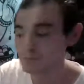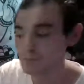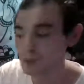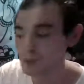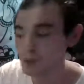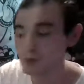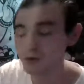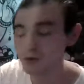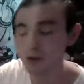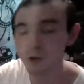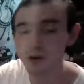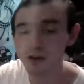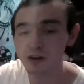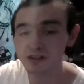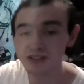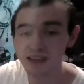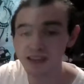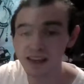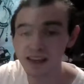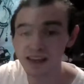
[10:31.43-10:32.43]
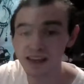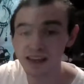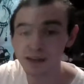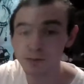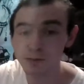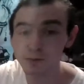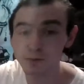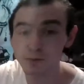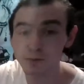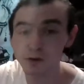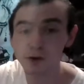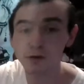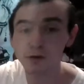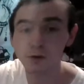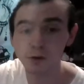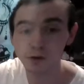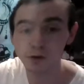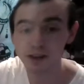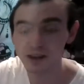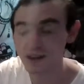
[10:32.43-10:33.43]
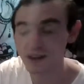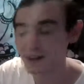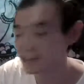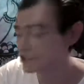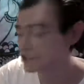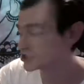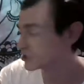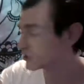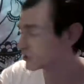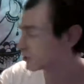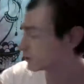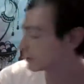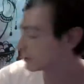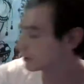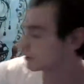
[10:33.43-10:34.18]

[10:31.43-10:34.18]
go towards a beautiful connection.